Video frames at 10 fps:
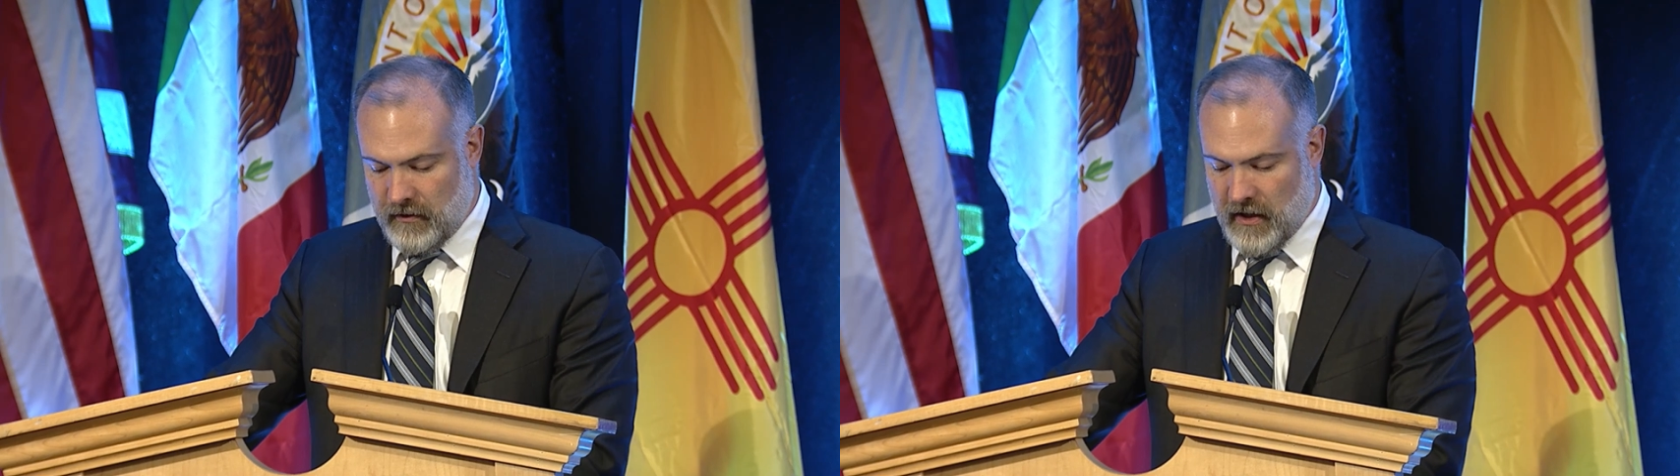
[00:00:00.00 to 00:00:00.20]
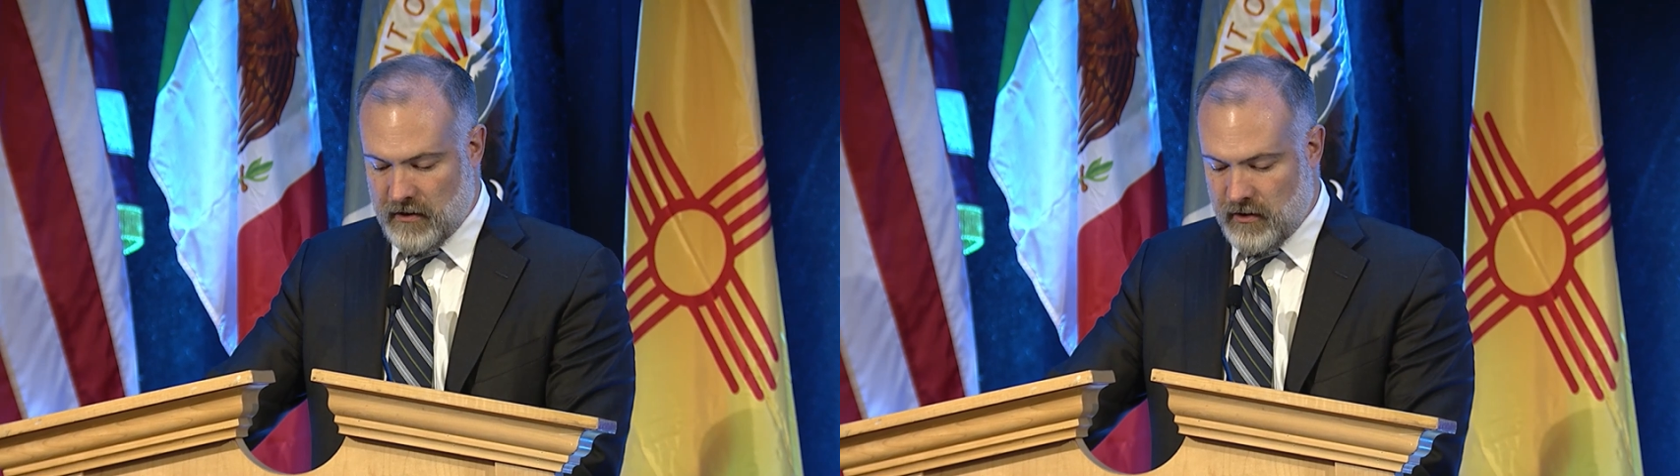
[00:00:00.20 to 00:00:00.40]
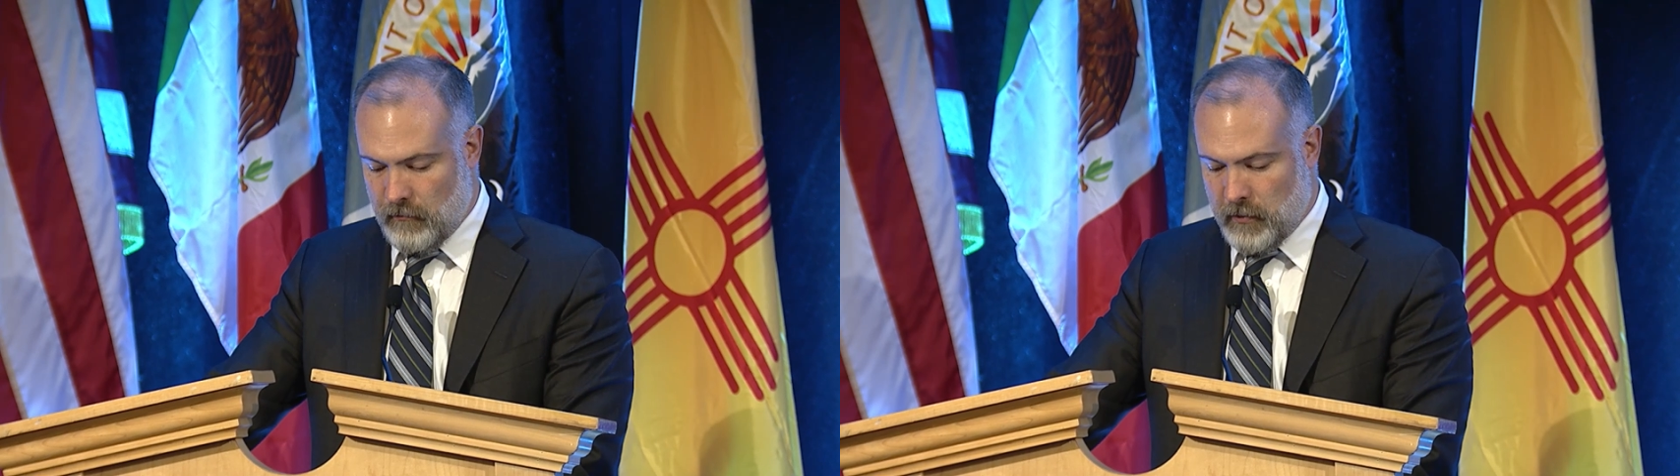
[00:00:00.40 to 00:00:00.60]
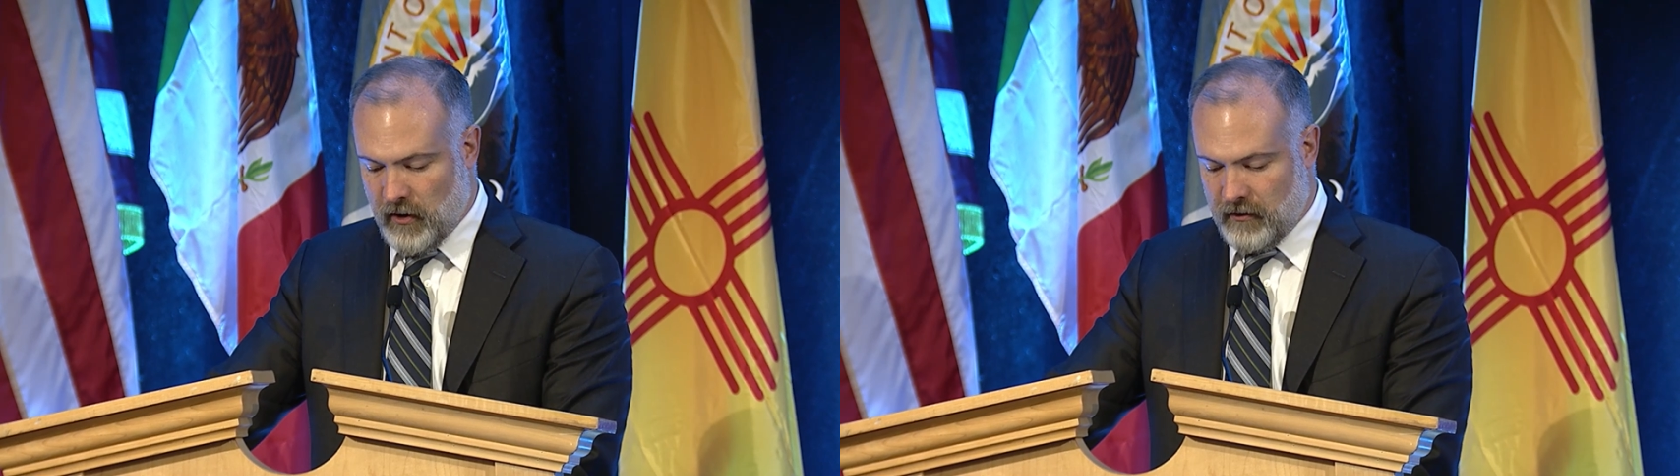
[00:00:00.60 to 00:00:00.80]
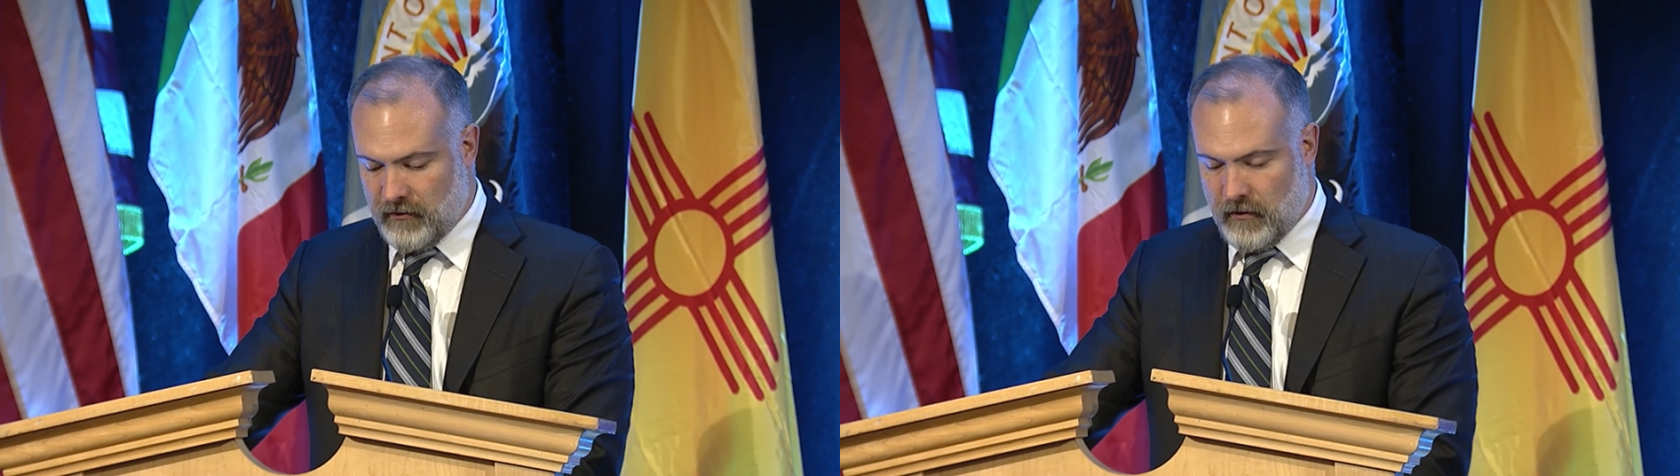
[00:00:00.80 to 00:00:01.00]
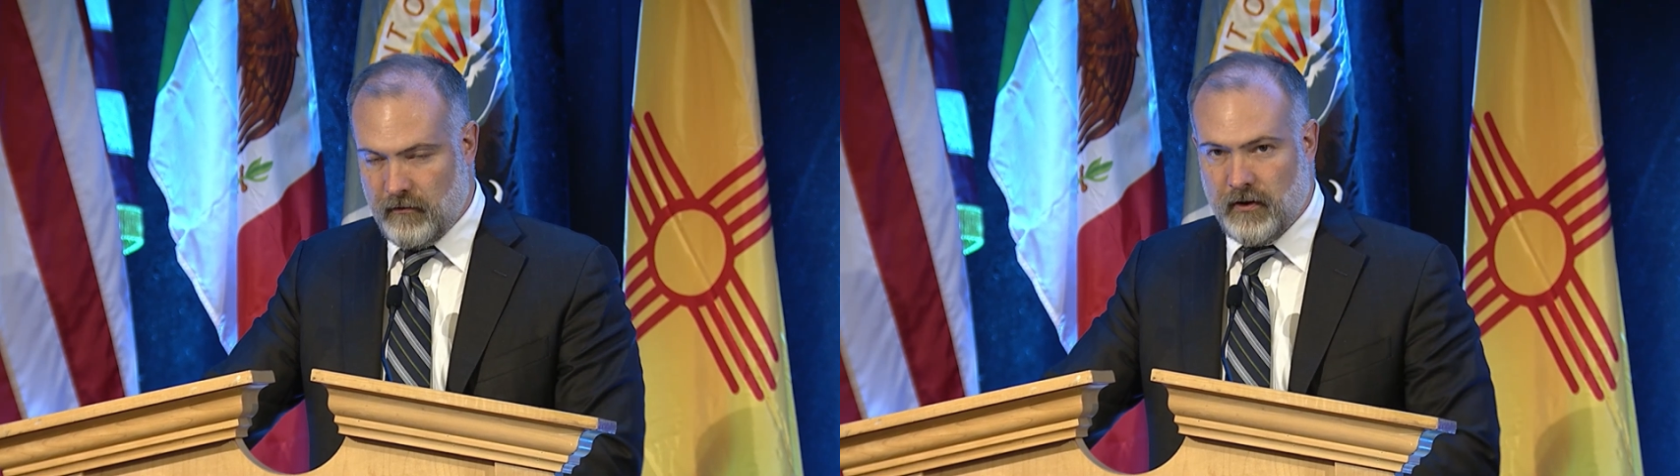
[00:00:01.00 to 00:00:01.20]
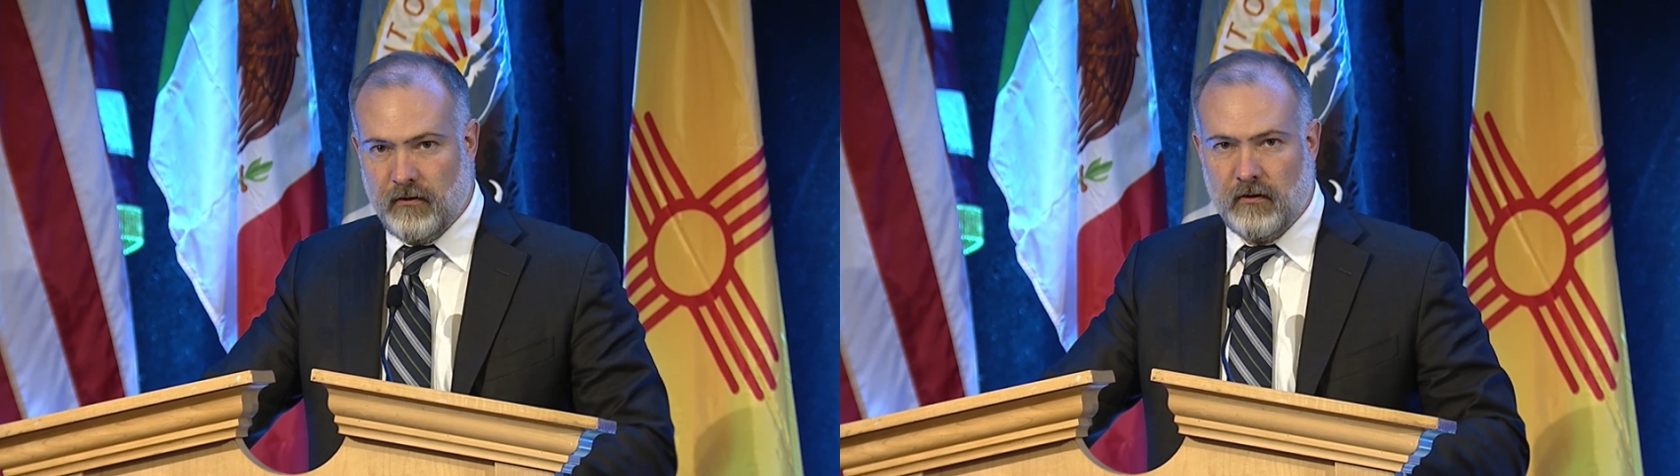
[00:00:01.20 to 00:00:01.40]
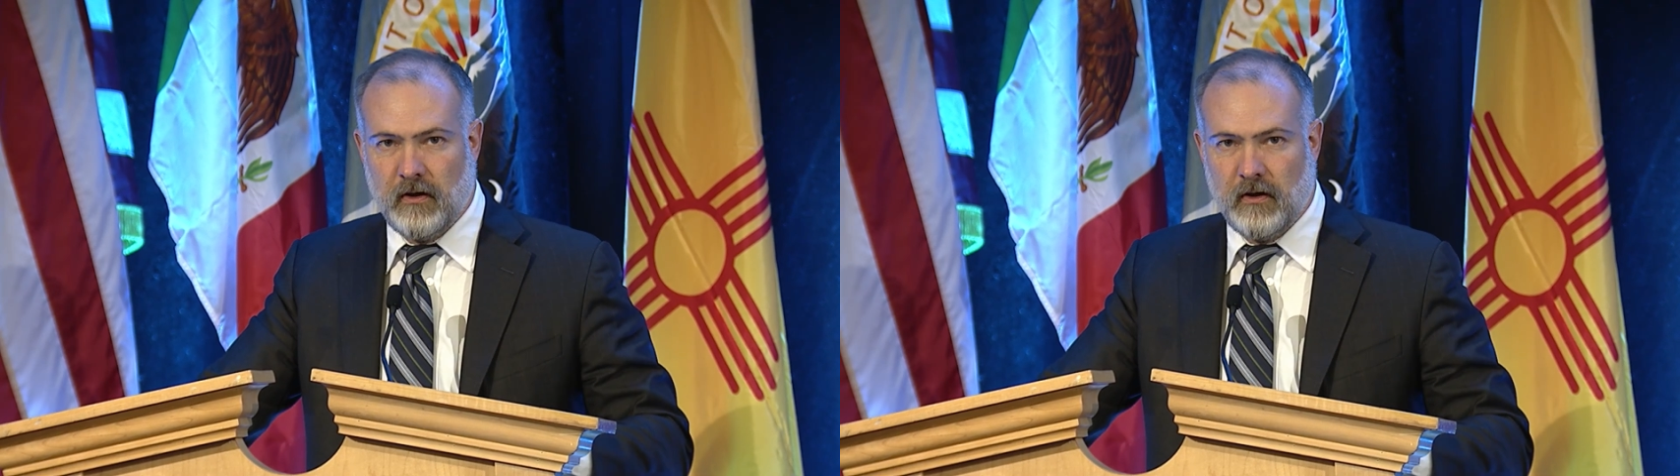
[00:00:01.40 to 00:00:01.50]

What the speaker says: National Park Service,